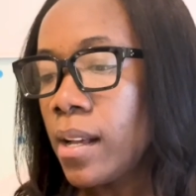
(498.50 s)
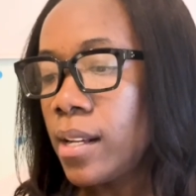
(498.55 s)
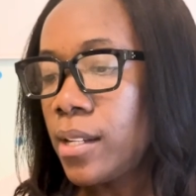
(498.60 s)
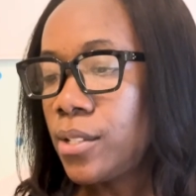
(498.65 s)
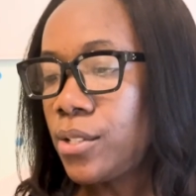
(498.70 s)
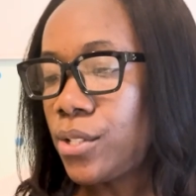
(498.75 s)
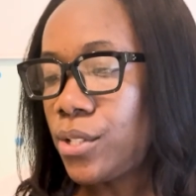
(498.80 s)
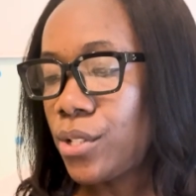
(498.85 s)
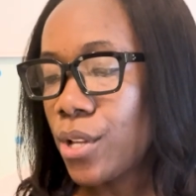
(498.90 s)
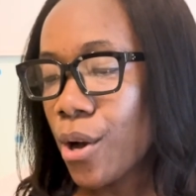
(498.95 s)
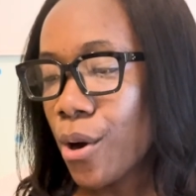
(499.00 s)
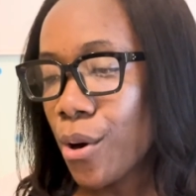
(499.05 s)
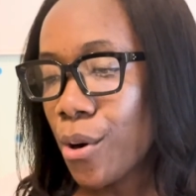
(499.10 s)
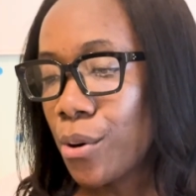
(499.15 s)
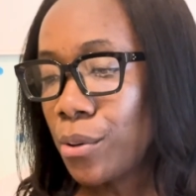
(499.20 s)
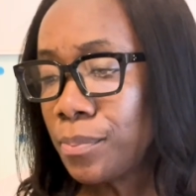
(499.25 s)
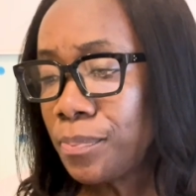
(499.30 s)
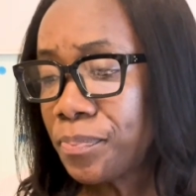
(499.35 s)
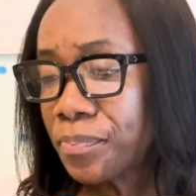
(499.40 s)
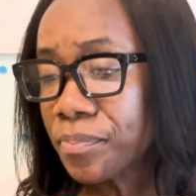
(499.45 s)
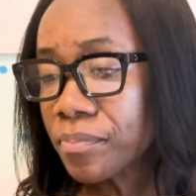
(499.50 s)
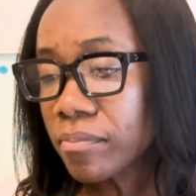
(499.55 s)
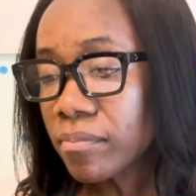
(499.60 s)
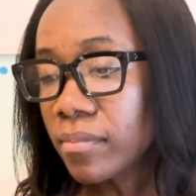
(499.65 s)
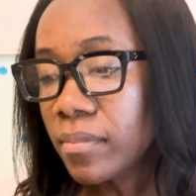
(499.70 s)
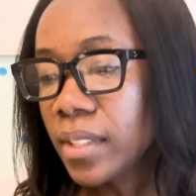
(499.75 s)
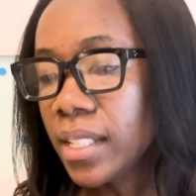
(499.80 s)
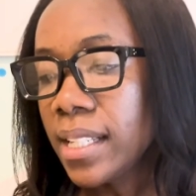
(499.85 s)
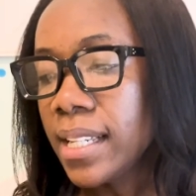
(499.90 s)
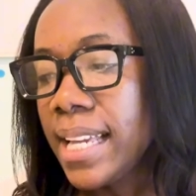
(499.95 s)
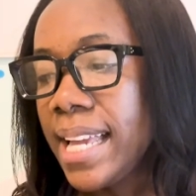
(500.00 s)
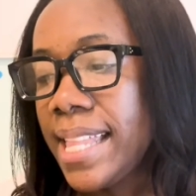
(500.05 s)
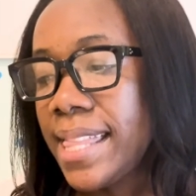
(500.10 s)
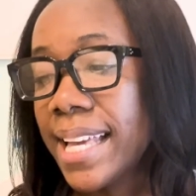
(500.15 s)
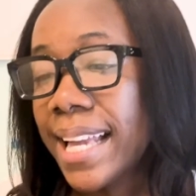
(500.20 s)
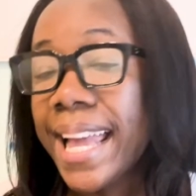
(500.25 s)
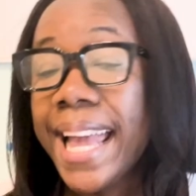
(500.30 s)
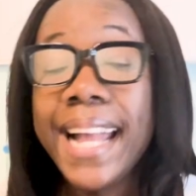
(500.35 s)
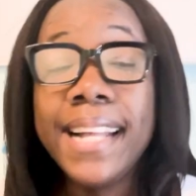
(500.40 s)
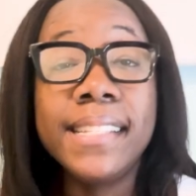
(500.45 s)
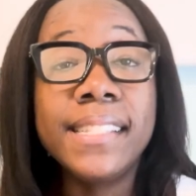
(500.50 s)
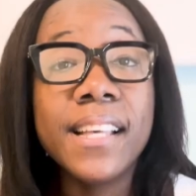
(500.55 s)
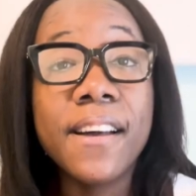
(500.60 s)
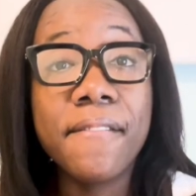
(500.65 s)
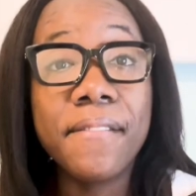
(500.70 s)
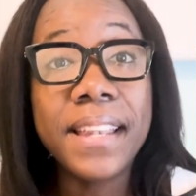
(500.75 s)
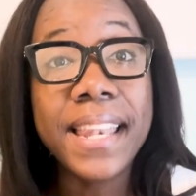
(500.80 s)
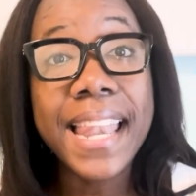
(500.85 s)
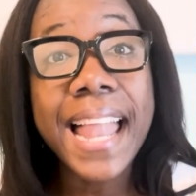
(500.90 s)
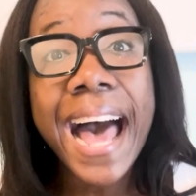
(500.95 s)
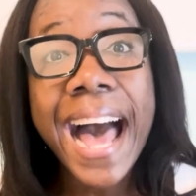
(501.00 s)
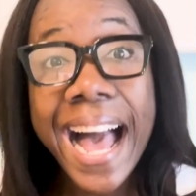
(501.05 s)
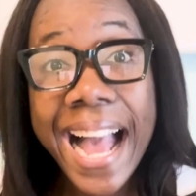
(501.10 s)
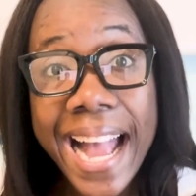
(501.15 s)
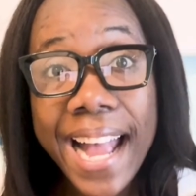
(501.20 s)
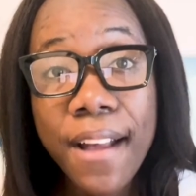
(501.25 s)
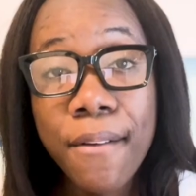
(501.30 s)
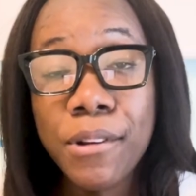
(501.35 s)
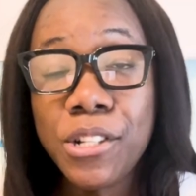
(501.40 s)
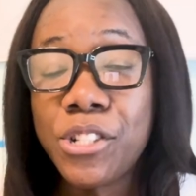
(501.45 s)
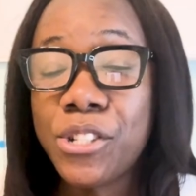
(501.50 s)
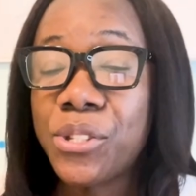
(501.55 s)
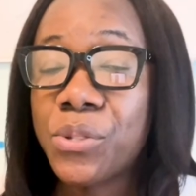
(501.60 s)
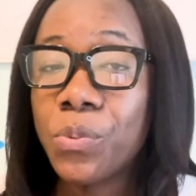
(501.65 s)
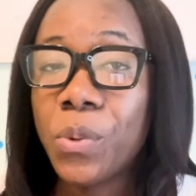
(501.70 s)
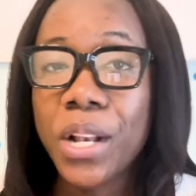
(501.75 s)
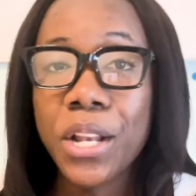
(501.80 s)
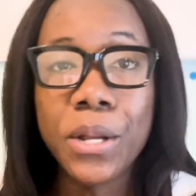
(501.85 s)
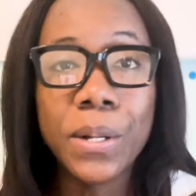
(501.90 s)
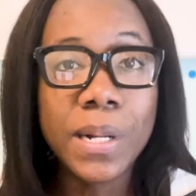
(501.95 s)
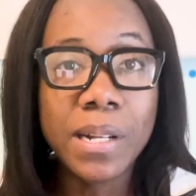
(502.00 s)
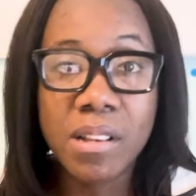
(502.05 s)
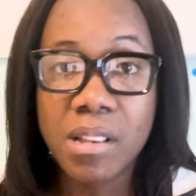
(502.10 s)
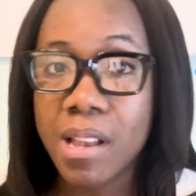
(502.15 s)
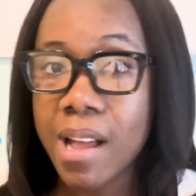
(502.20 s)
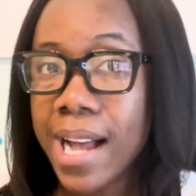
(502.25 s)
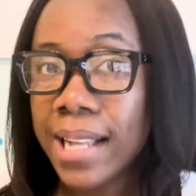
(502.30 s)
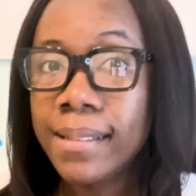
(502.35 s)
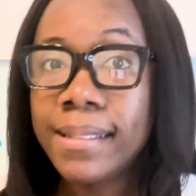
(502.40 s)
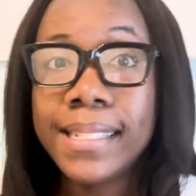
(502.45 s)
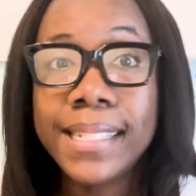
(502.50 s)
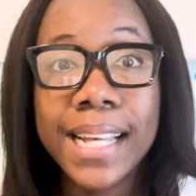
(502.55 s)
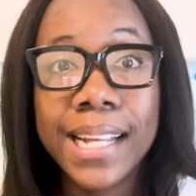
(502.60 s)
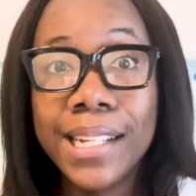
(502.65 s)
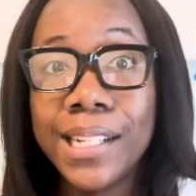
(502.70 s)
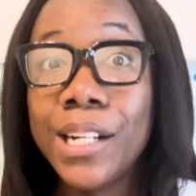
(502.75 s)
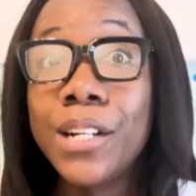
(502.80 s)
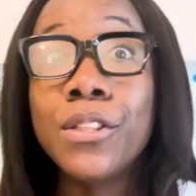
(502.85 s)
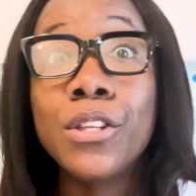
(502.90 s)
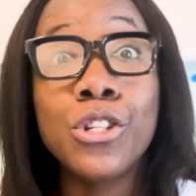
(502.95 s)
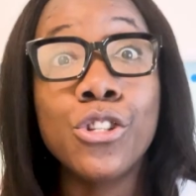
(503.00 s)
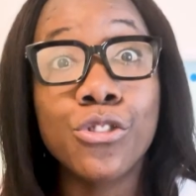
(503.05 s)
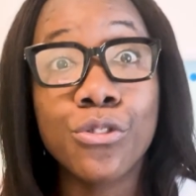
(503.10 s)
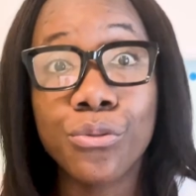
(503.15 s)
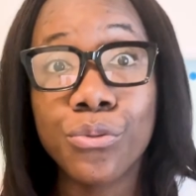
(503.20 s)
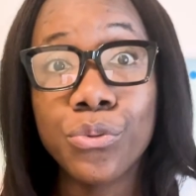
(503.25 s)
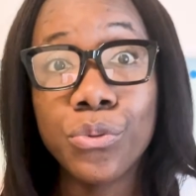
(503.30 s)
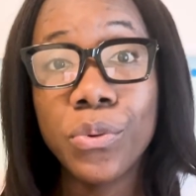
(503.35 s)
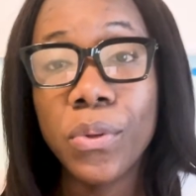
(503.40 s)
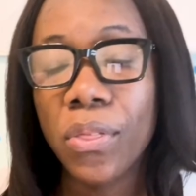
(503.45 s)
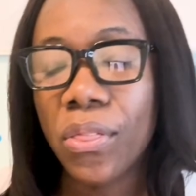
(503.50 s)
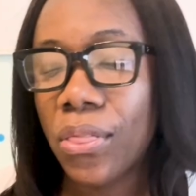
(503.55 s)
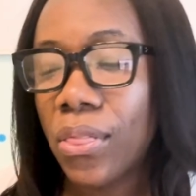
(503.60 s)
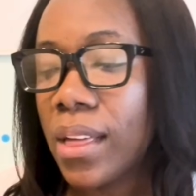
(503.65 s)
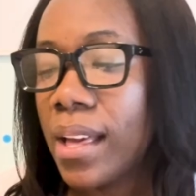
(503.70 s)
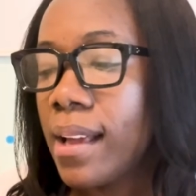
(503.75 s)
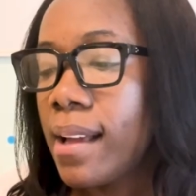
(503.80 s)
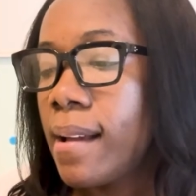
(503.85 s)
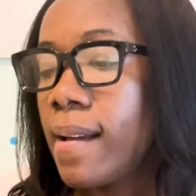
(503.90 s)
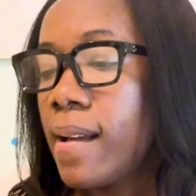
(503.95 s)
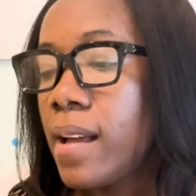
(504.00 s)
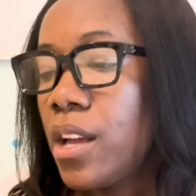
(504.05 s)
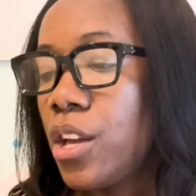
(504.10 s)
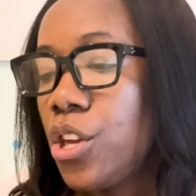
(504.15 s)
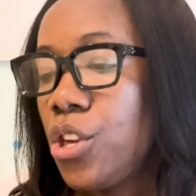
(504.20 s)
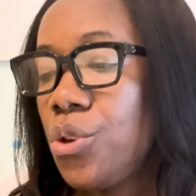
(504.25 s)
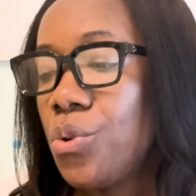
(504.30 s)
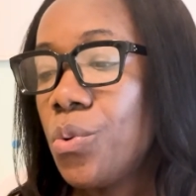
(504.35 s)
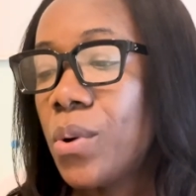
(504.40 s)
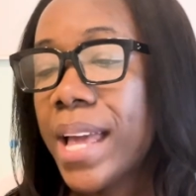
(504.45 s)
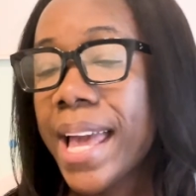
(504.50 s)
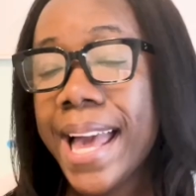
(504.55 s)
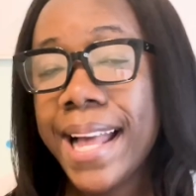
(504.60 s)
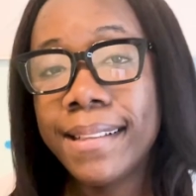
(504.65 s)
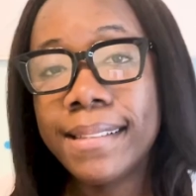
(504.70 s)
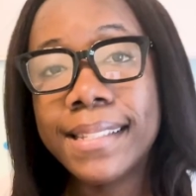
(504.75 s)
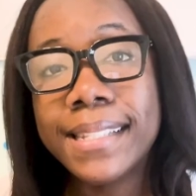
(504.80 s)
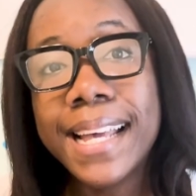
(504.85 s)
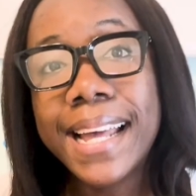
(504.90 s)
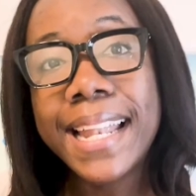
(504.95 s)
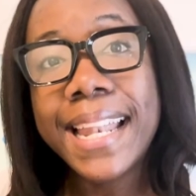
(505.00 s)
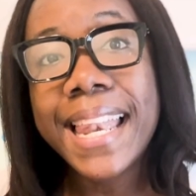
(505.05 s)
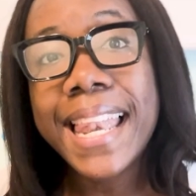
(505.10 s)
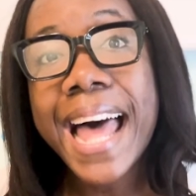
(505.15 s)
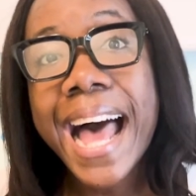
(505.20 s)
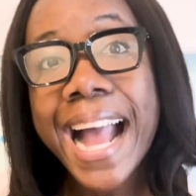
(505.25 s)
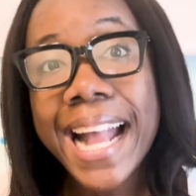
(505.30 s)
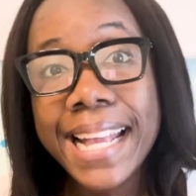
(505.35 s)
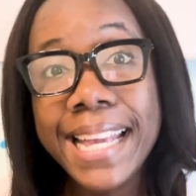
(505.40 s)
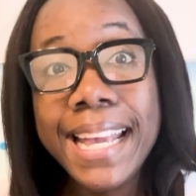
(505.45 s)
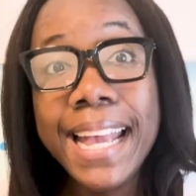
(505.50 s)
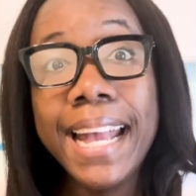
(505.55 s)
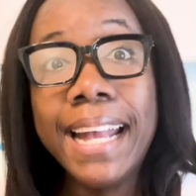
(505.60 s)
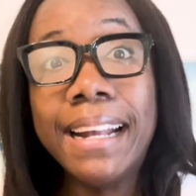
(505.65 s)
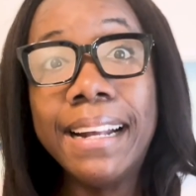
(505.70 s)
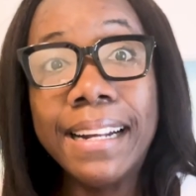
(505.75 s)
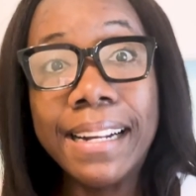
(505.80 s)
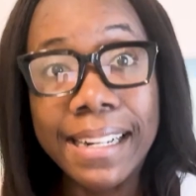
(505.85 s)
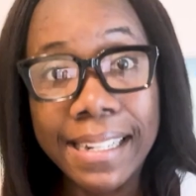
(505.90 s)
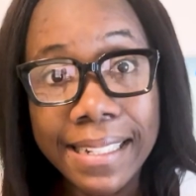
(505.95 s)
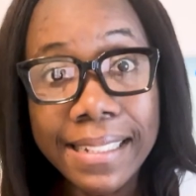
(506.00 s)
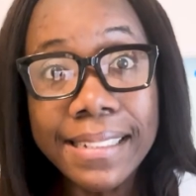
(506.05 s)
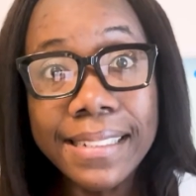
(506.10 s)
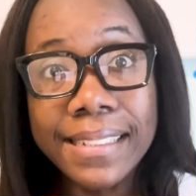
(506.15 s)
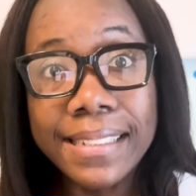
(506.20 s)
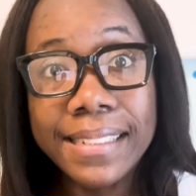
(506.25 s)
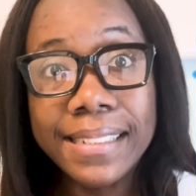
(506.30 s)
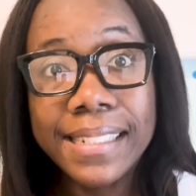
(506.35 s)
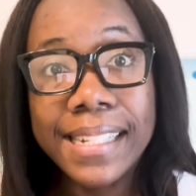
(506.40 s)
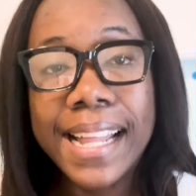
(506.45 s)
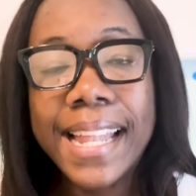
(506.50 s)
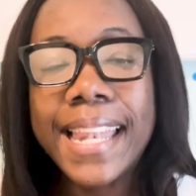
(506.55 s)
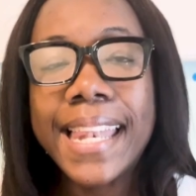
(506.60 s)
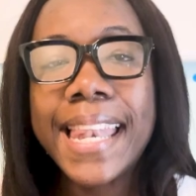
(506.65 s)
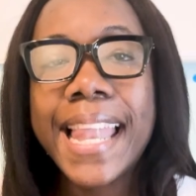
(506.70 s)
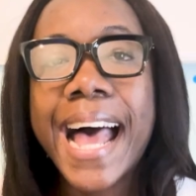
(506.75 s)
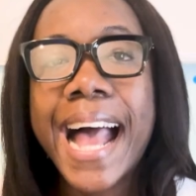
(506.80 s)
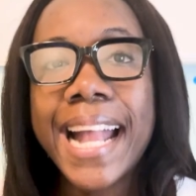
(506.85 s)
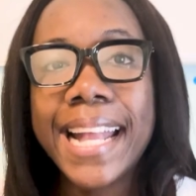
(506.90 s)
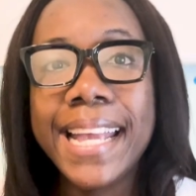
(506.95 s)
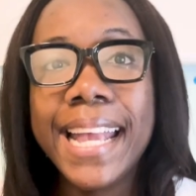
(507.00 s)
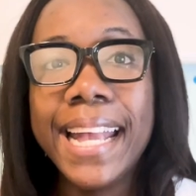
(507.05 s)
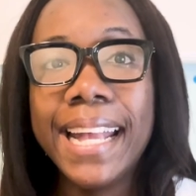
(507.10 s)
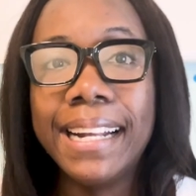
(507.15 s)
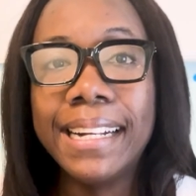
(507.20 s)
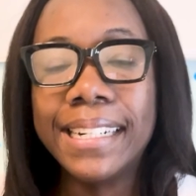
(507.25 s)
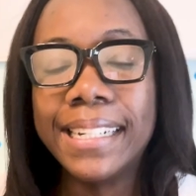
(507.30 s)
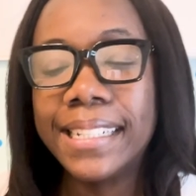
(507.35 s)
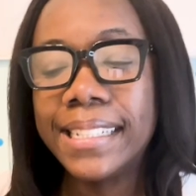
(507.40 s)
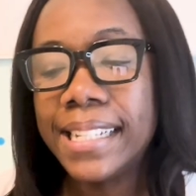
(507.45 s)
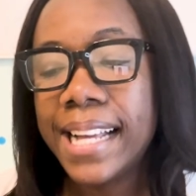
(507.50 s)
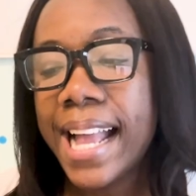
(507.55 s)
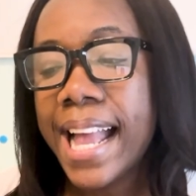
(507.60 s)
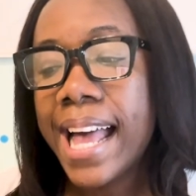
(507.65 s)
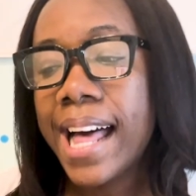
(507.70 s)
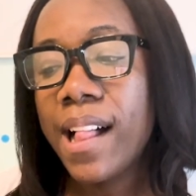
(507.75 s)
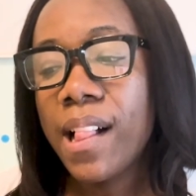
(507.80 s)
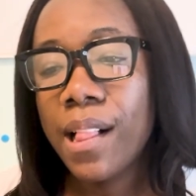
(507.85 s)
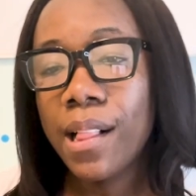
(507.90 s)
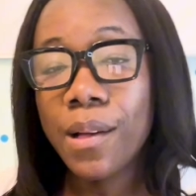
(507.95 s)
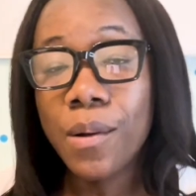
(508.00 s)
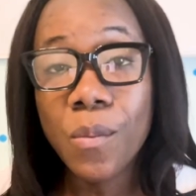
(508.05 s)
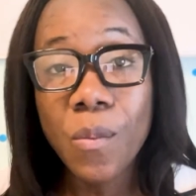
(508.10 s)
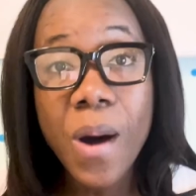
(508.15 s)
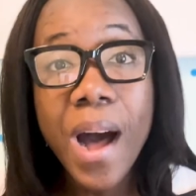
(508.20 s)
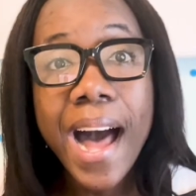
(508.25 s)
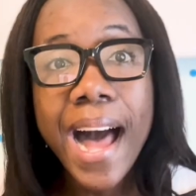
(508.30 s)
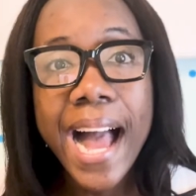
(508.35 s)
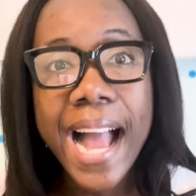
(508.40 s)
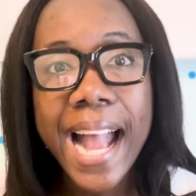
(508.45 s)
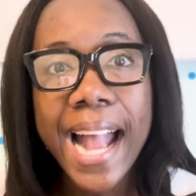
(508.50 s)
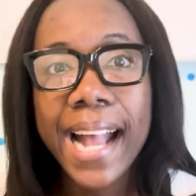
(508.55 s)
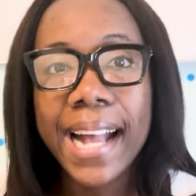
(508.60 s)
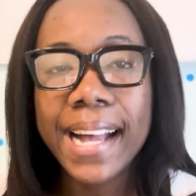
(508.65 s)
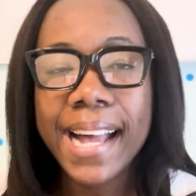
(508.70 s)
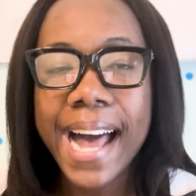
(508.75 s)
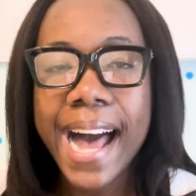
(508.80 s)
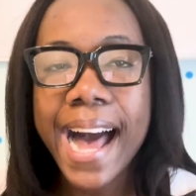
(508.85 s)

So in the case of lie, which is when you're not telling the truth, you get lying, lying, L-Y-I-N-G.